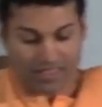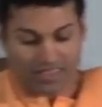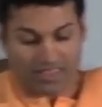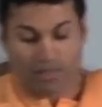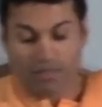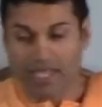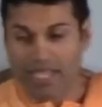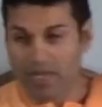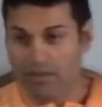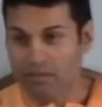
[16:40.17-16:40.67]
The
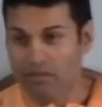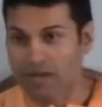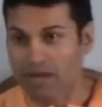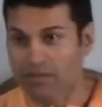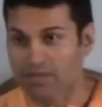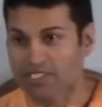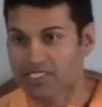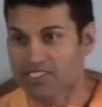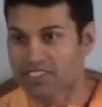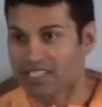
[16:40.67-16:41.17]
main
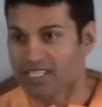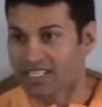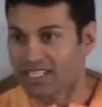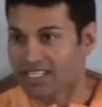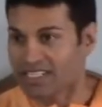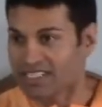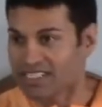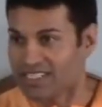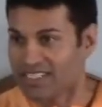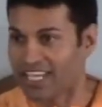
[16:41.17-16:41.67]
premise
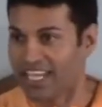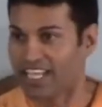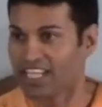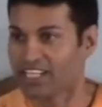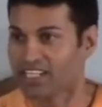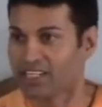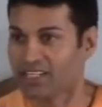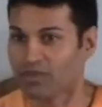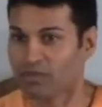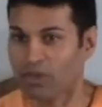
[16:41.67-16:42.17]
today,
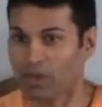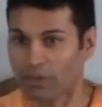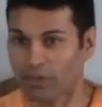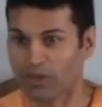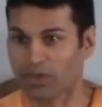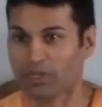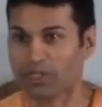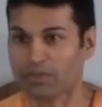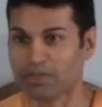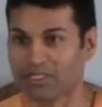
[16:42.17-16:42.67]
what we're
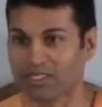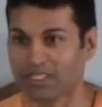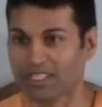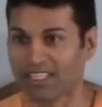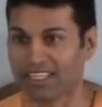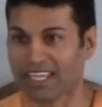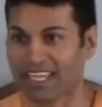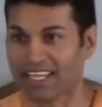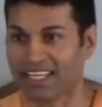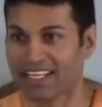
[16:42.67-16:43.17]
going to be
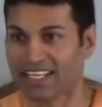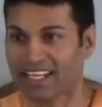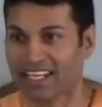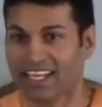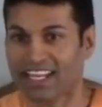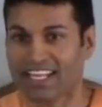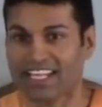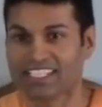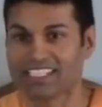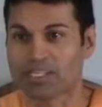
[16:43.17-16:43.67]
looking at,
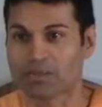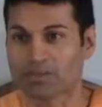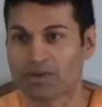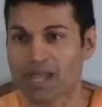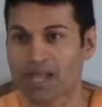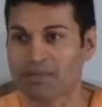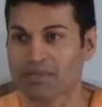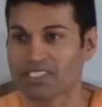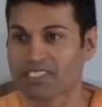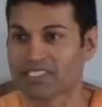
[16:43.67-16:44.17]
is the
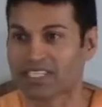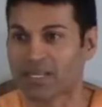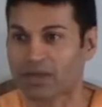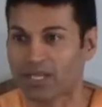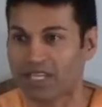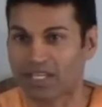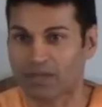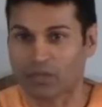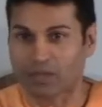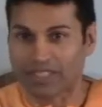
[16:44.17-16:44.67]
premise that
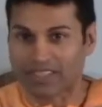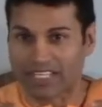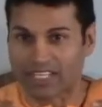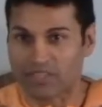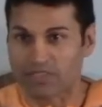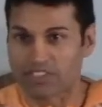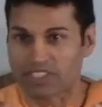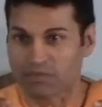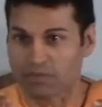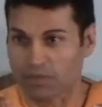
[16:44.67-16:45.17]
what they
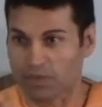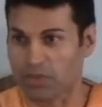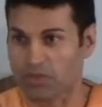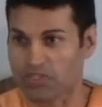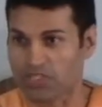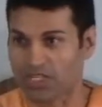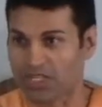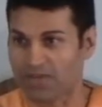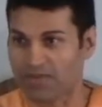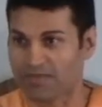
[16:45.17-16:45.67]
use in
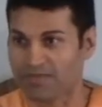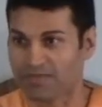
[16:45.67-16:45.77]
puja.